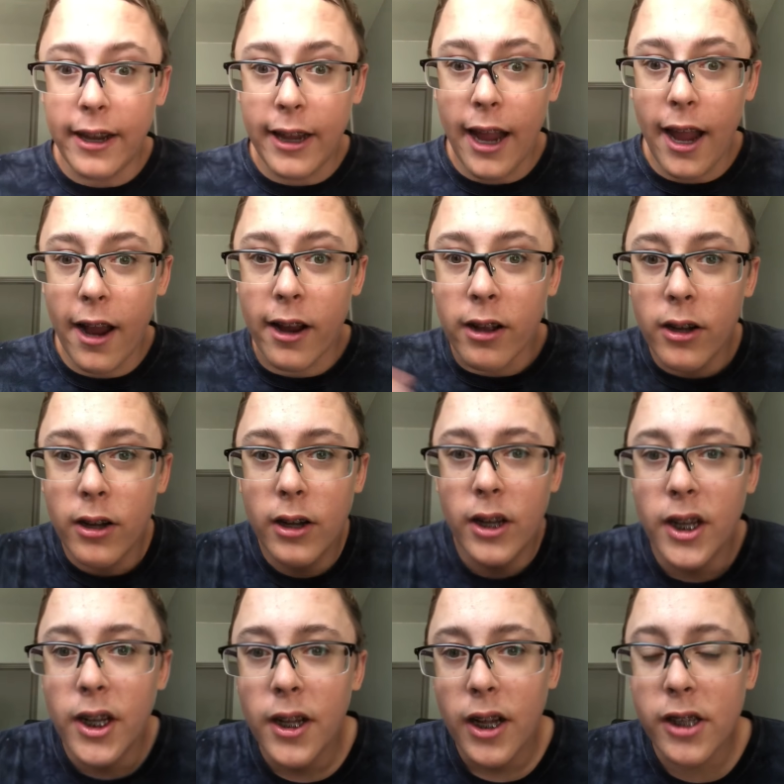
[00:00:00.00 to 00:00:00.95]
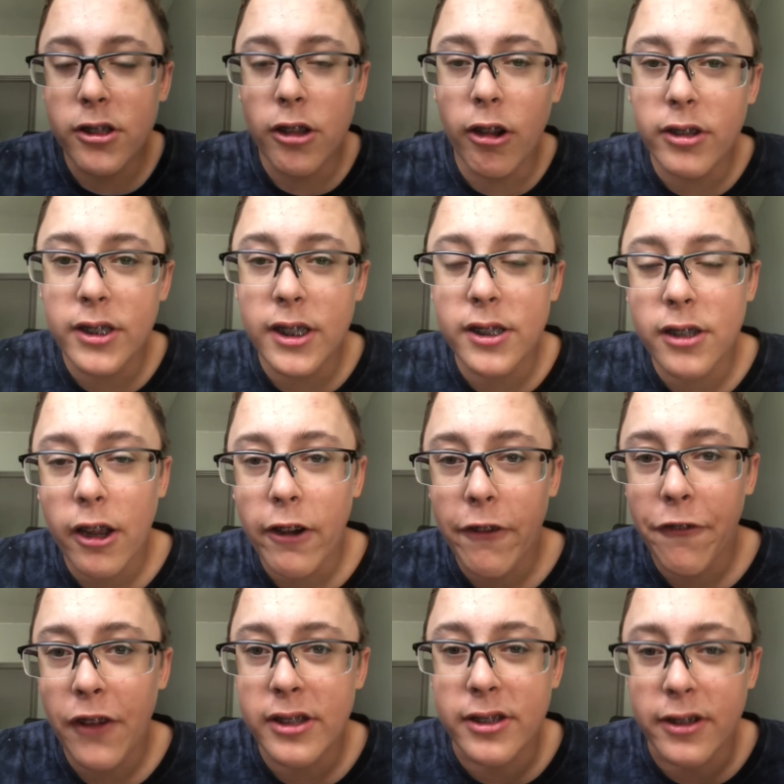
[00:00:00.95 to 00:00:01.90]
care. As long as it's not
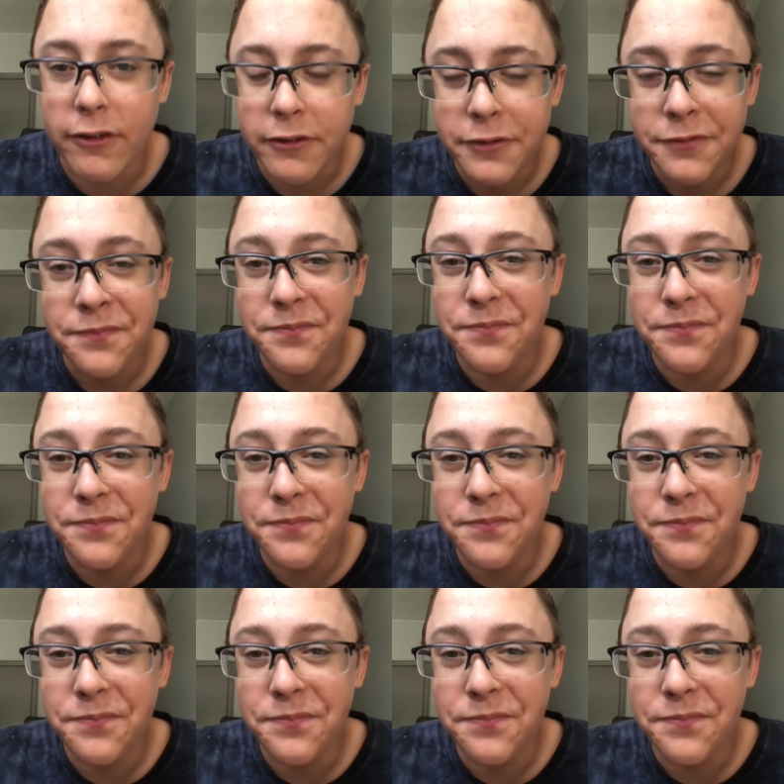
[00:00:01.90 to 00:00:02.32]
offensive.